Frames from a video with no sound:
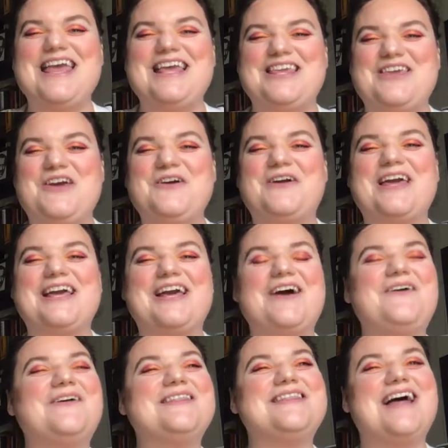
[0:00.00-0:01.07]
you can
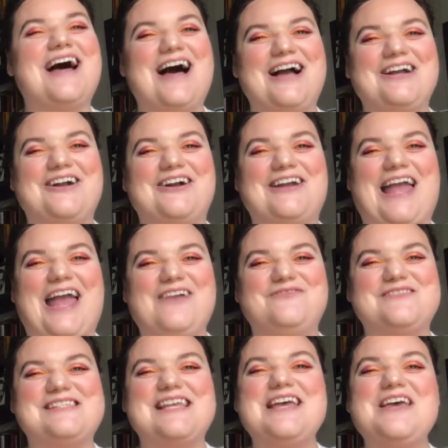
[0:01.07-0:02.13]
go with The Hunger
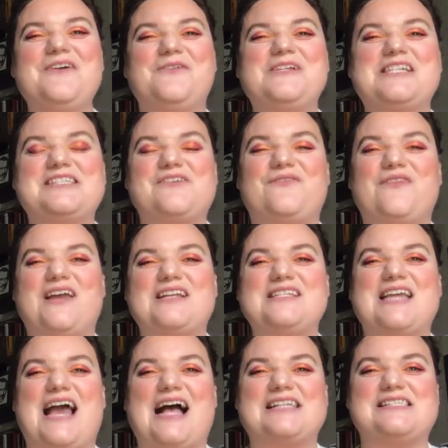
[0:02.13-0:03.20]
Games, which is a
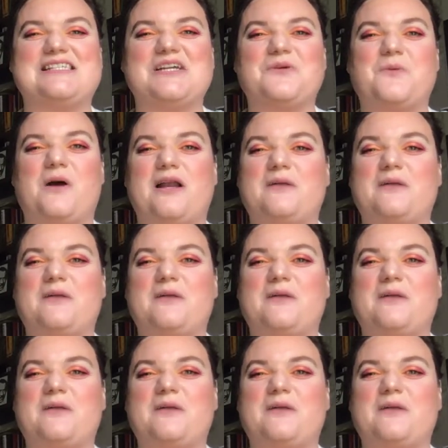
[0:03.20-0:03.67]
fantastic one.